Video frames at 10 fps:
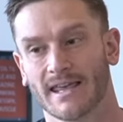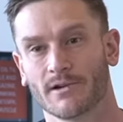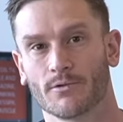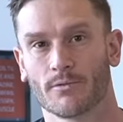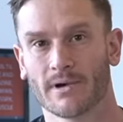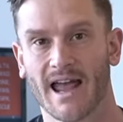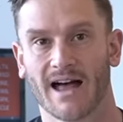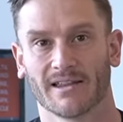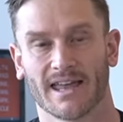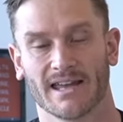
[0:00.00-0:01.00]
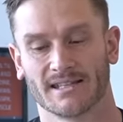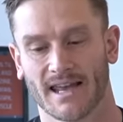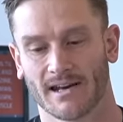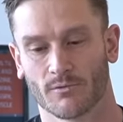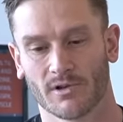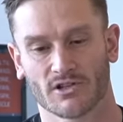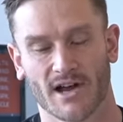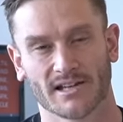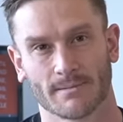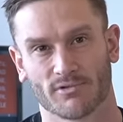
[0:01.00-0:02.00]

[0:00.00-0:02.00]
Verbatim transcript: it reallocates and it really tries